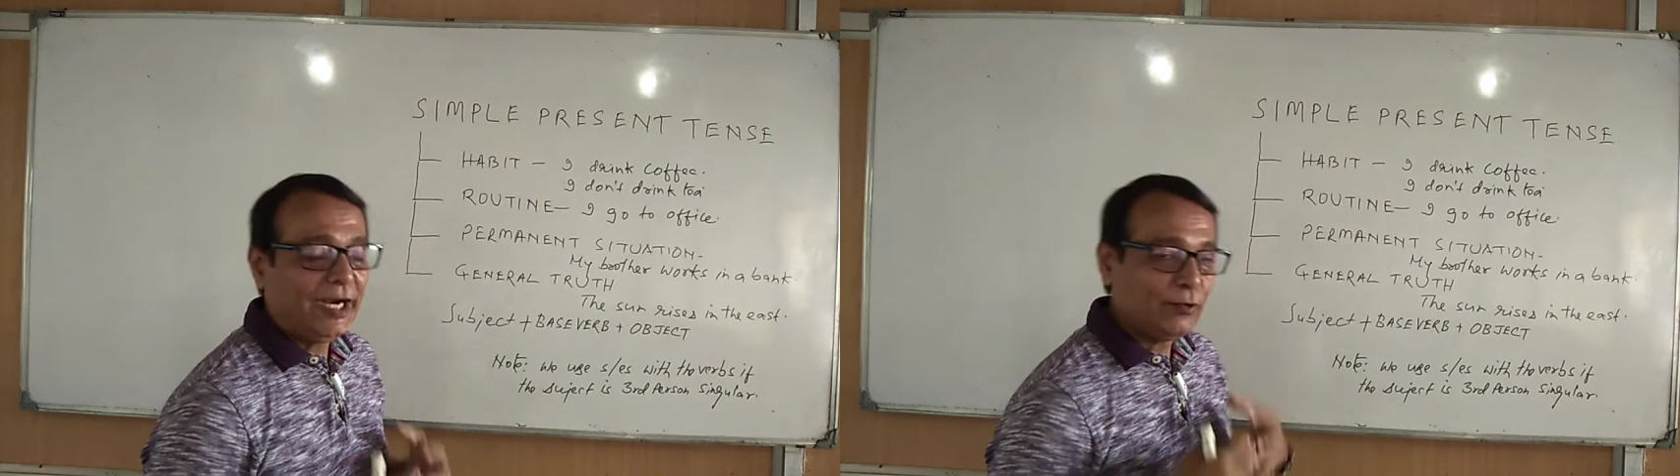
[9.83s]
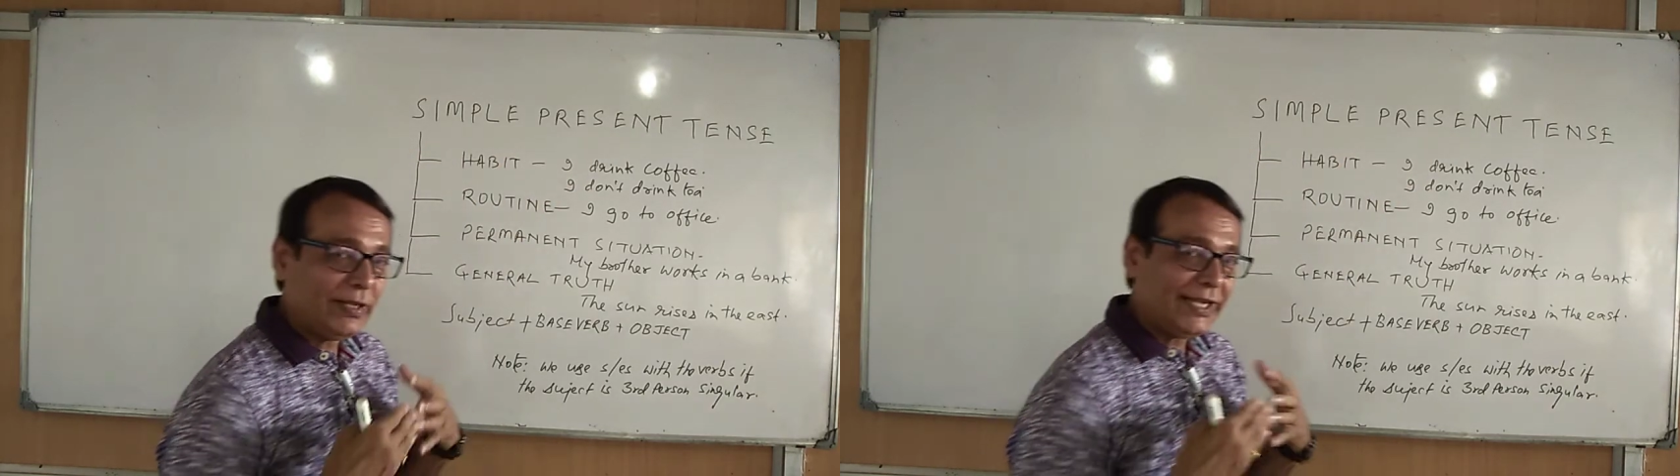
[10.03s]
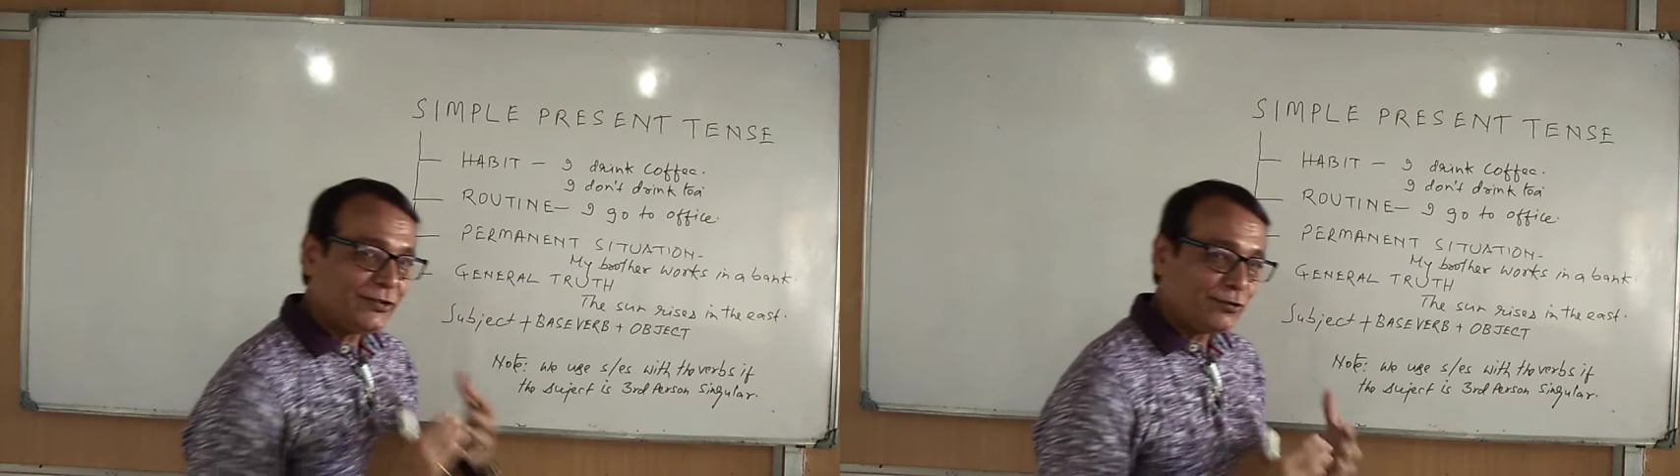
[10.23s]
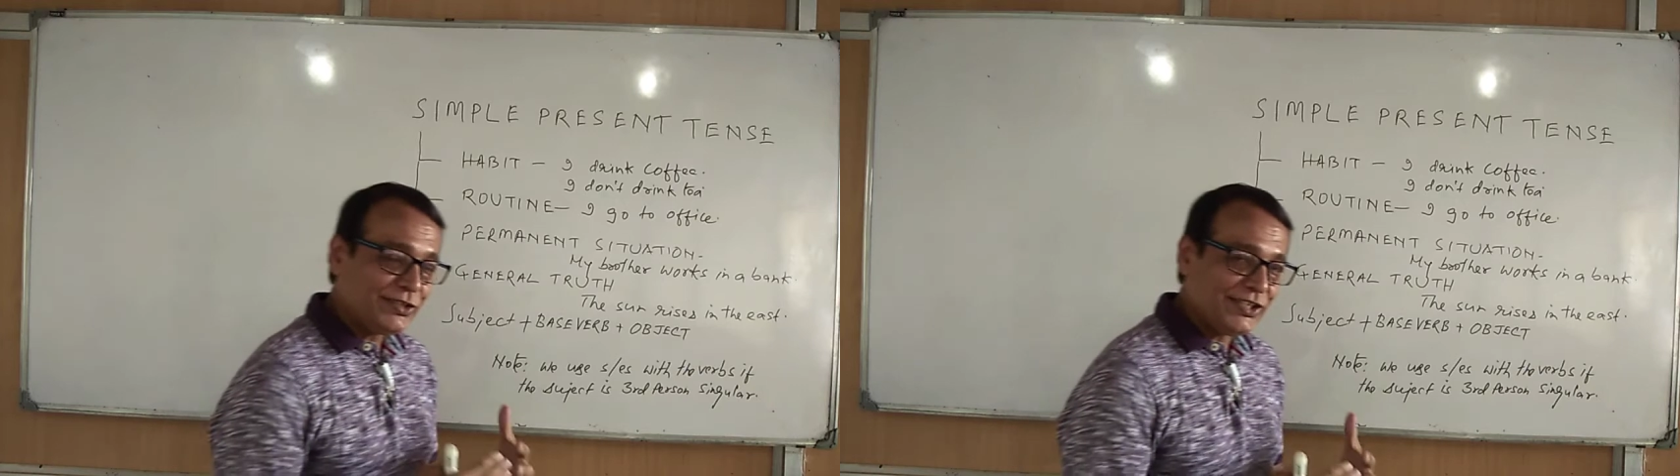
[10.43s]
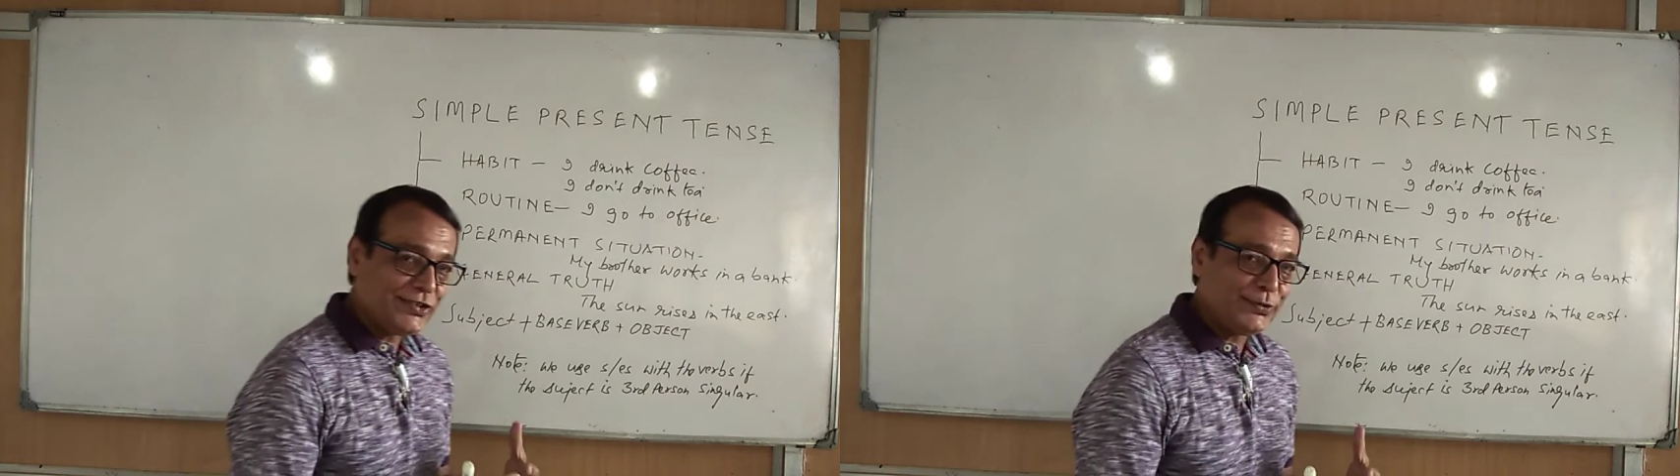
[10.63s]
I would like
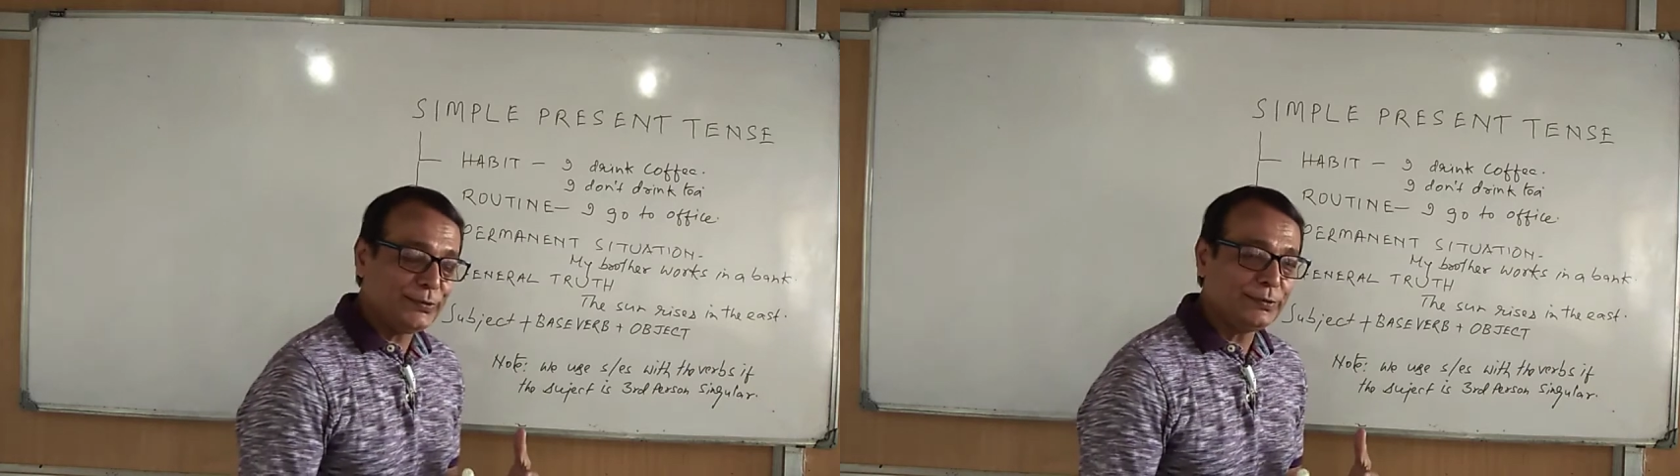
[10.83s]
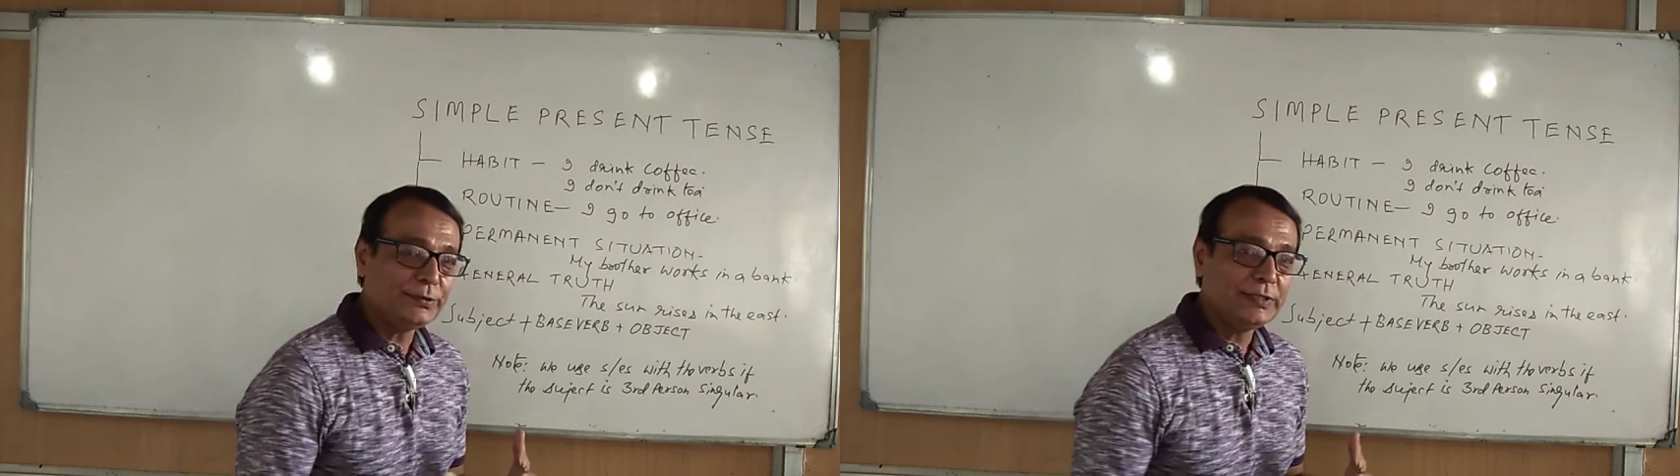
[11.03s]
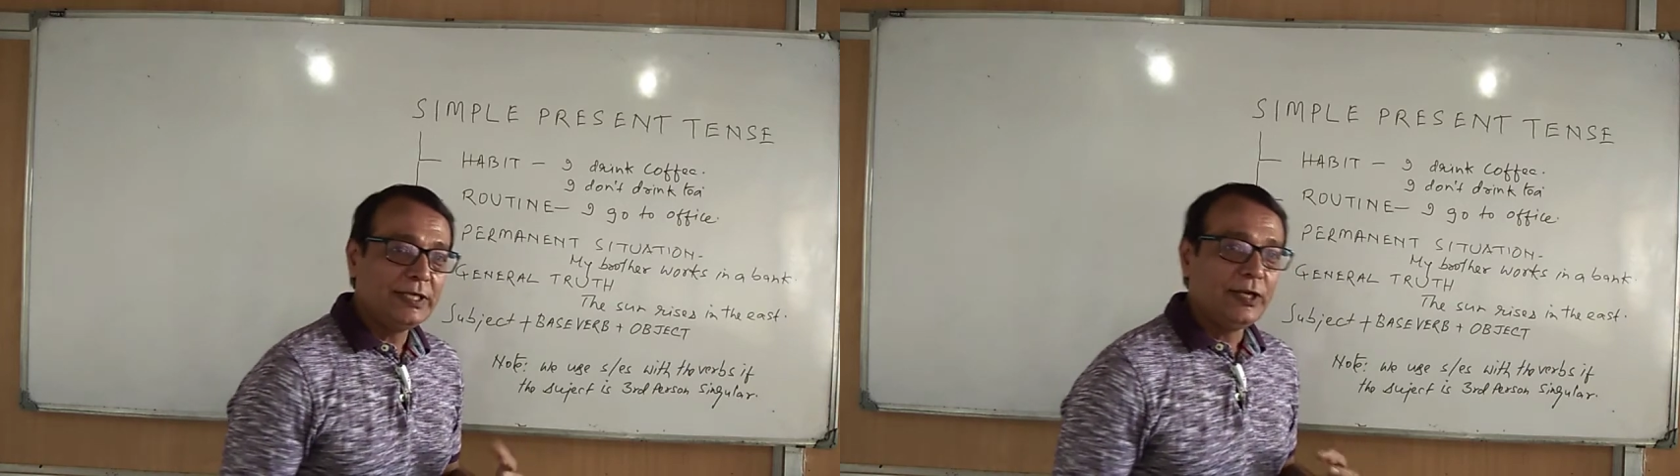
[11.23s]
to teach you